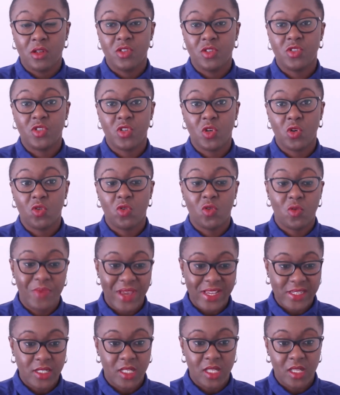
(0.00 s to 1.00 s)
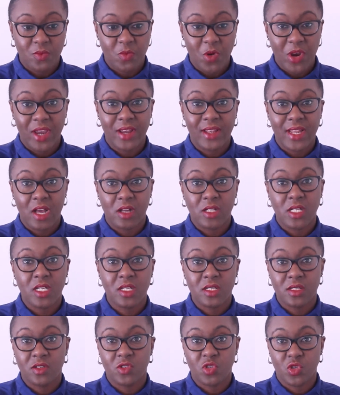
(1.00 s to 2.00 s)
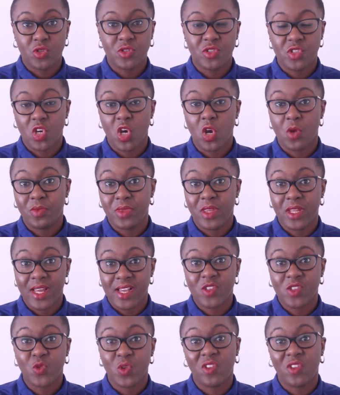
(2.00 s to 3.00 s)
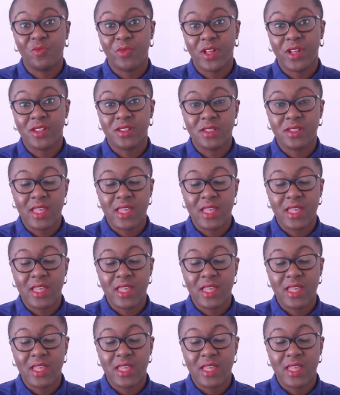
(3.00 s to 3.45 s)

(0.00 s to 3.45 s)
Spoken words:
So basically, the break it down is short term, the next 12 months.